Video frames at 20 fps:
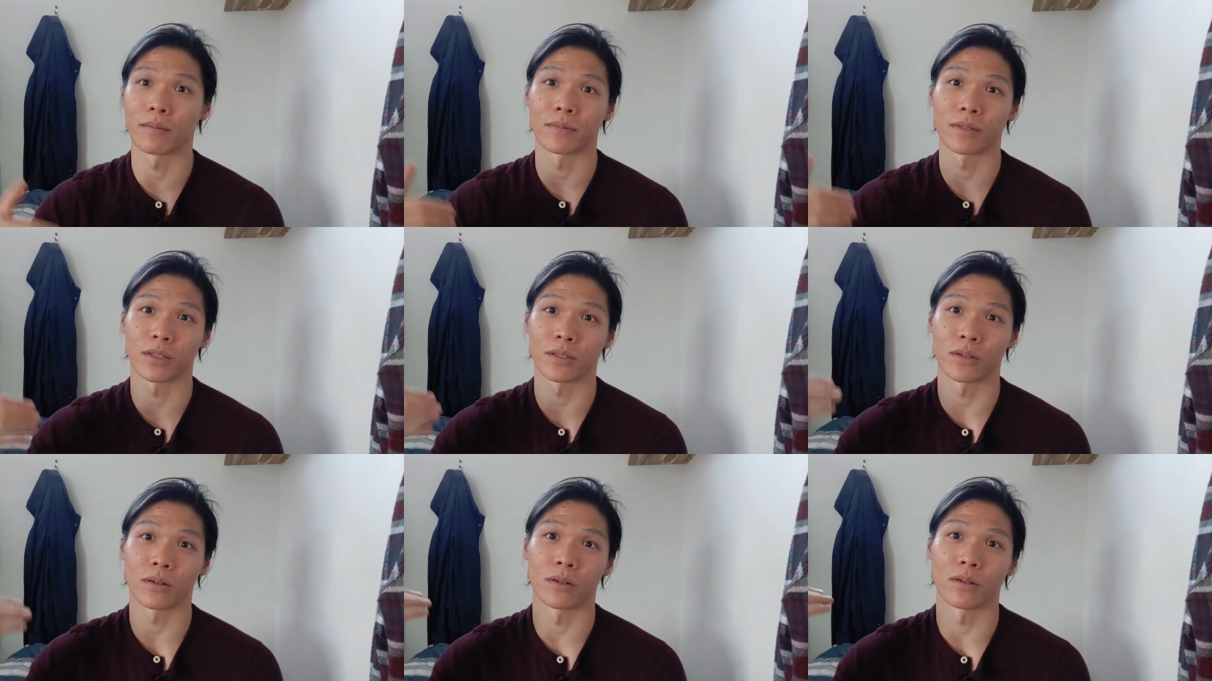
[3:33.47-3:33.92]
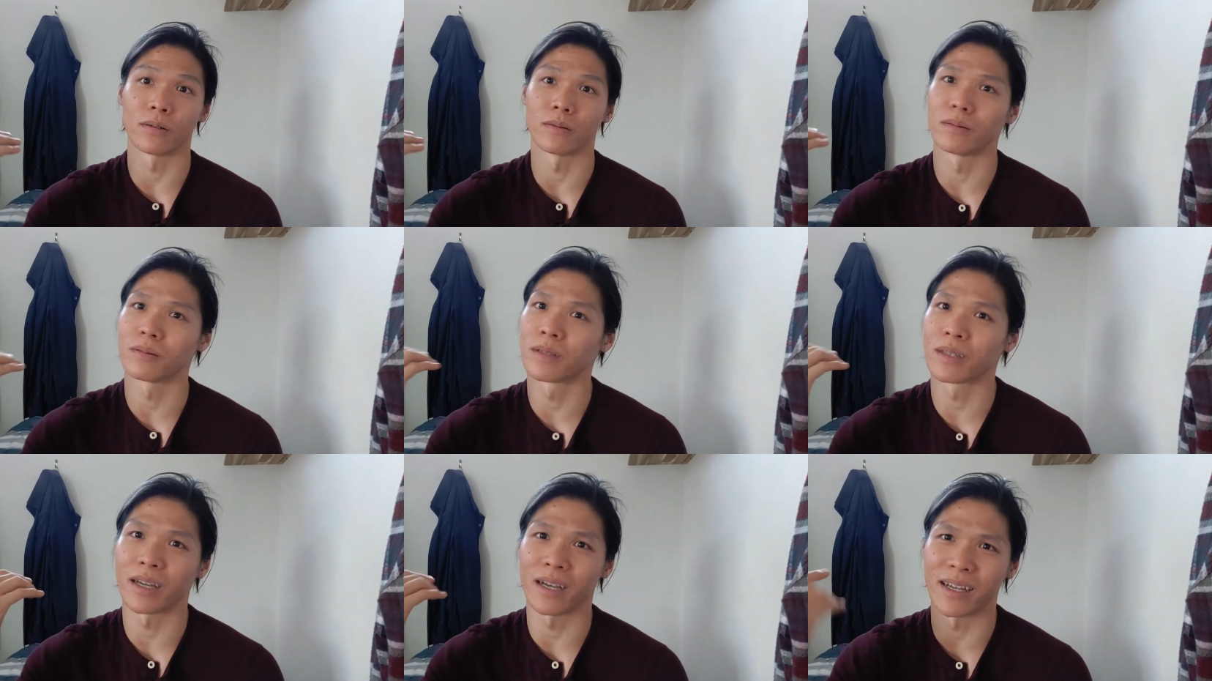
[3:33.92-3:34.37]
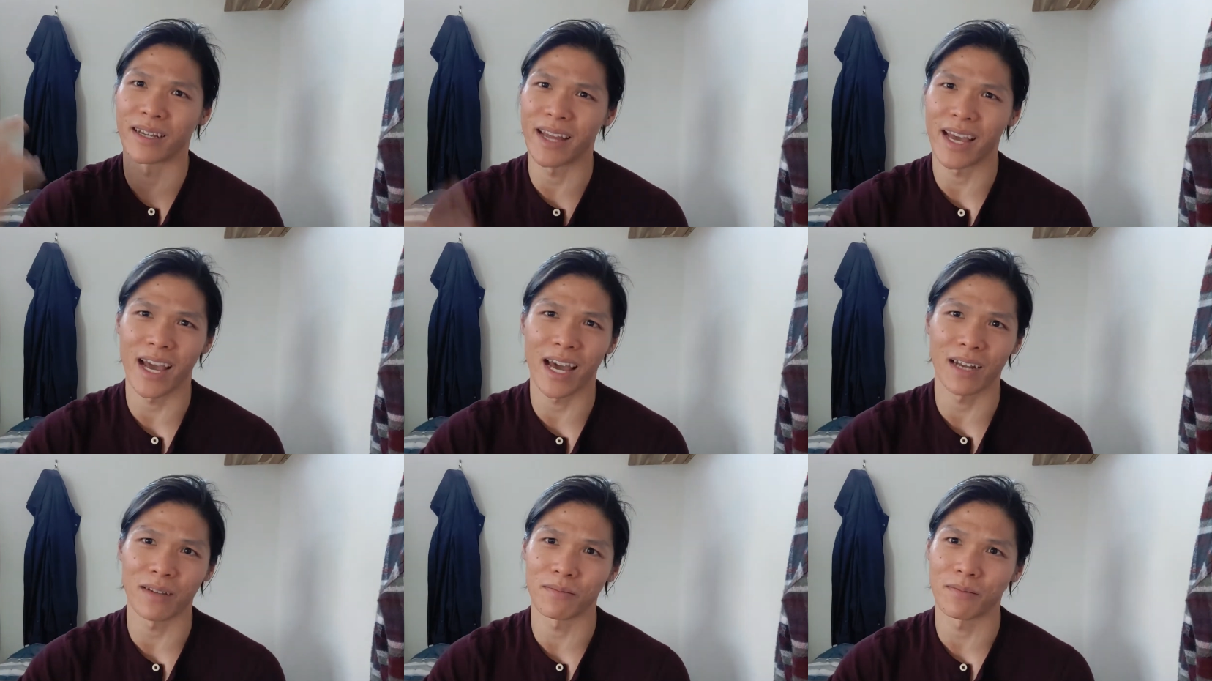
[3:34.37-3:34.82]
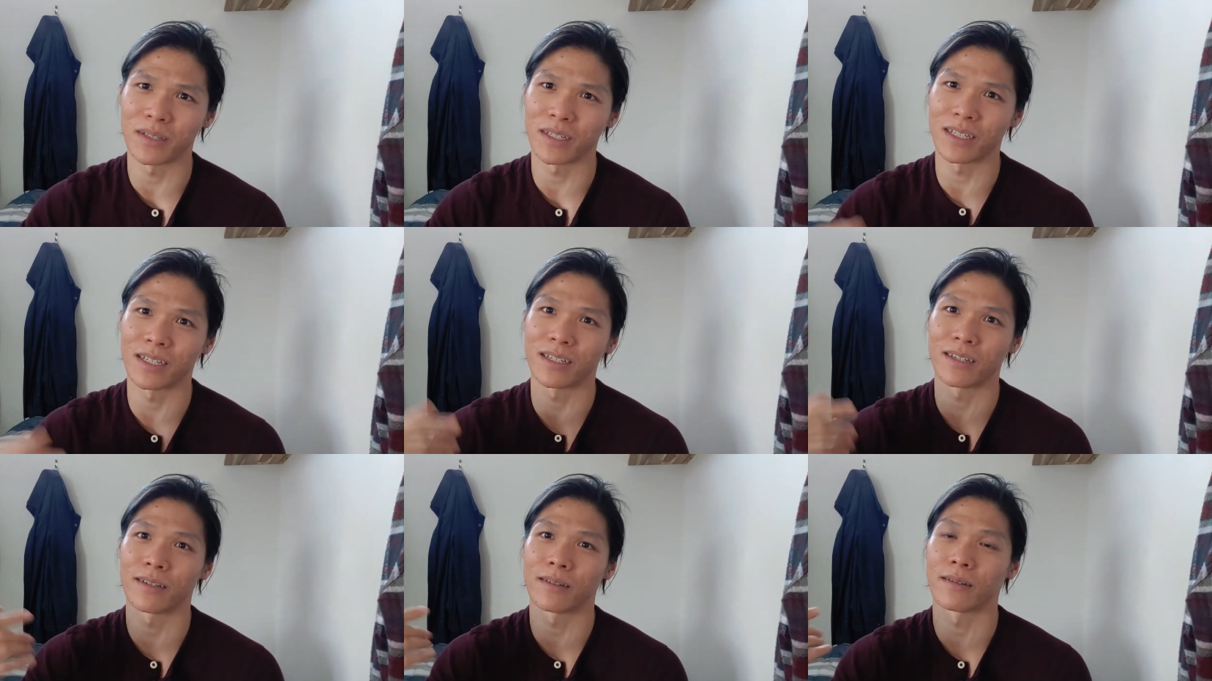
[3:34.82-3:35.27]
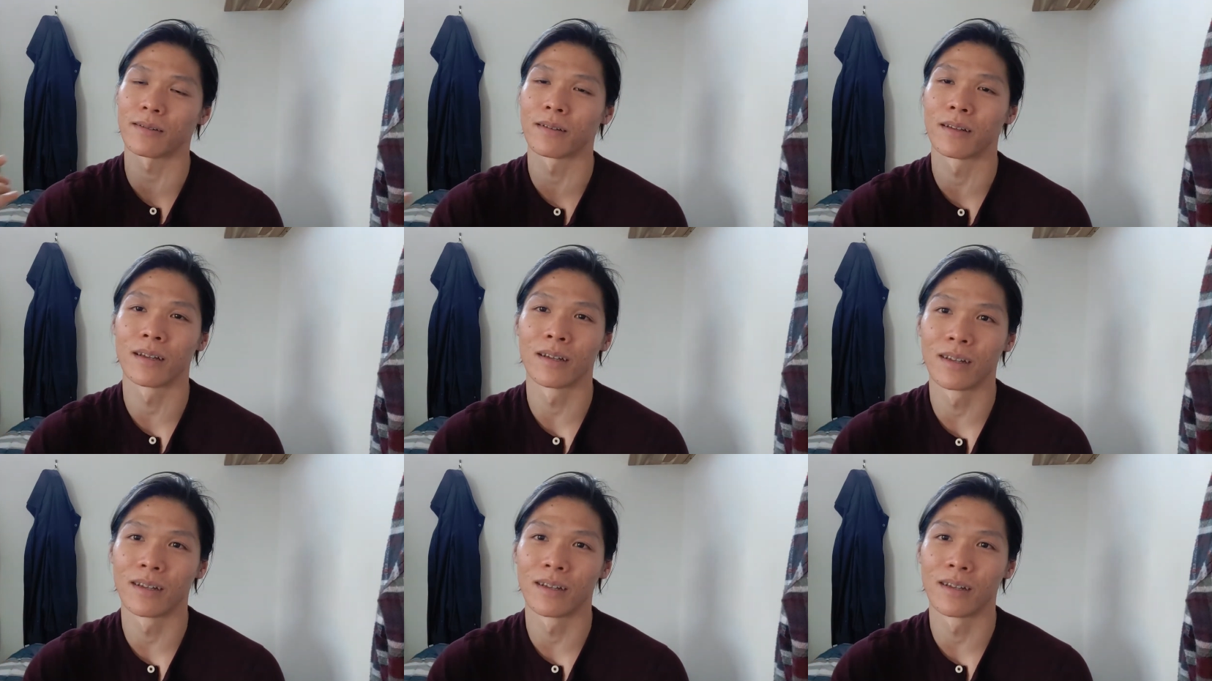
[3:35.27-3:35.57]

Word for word: So anatomy,